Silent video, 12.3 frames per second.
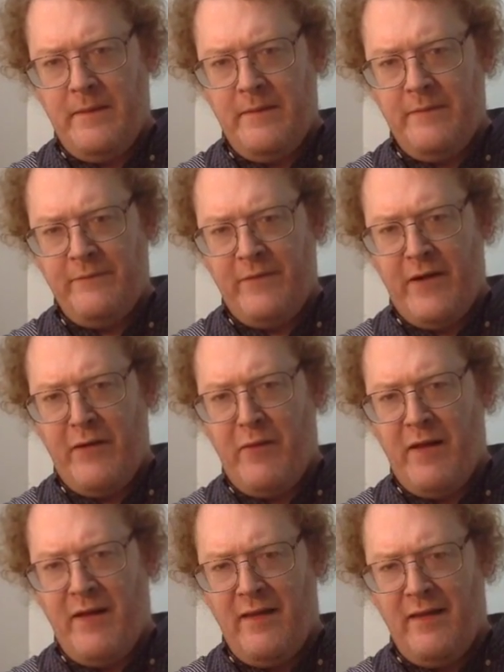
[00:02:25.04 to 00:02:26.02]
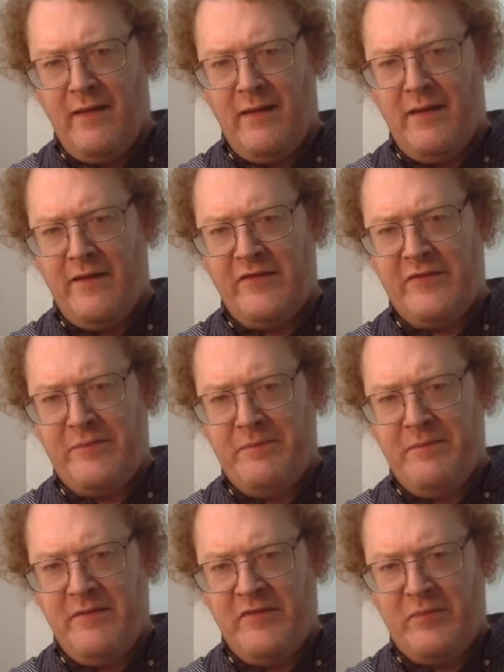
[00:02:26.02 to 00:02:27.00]
very well
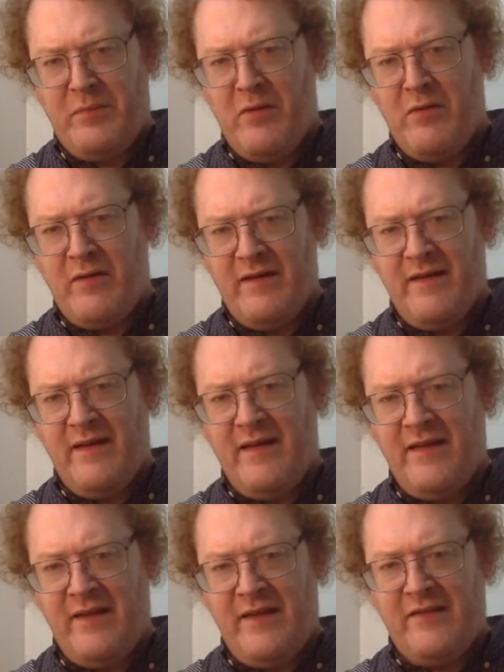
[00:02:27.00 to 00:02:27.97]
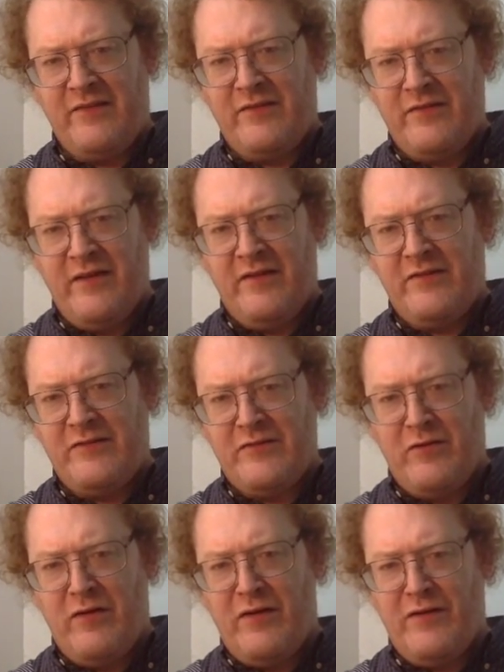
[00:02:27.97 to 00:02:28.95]
spoken. It's
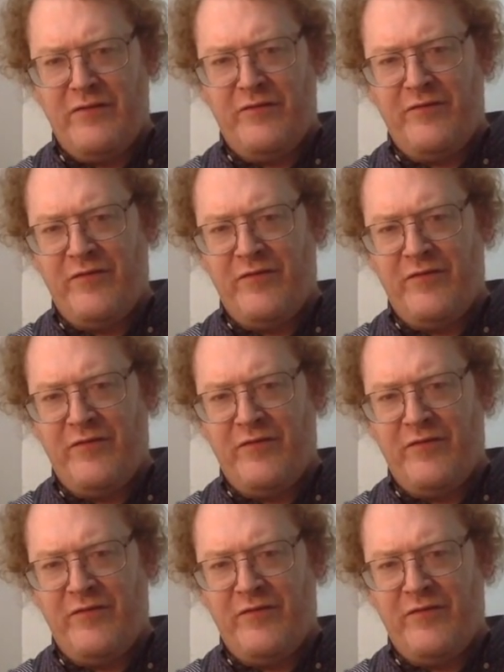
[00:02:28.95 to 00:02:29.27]
sort of.